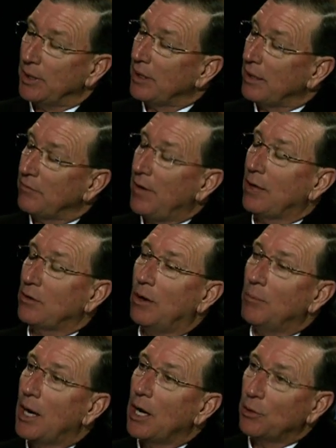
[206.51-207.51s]
And in fact,
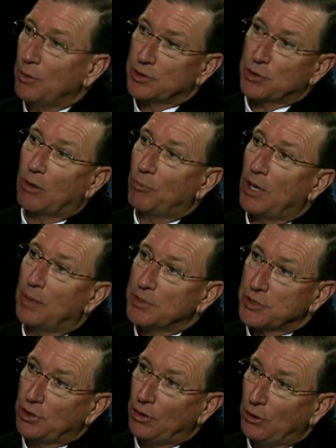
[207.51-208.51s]
our motto is our
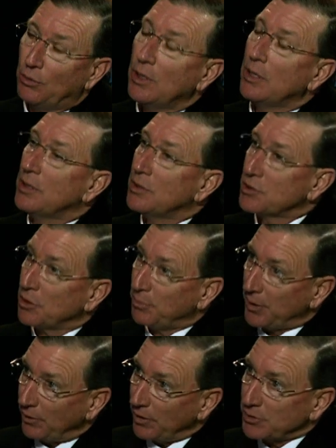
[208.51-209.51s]
promise to you:
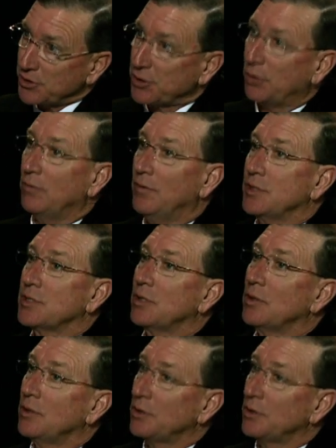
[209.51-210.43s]
superior service,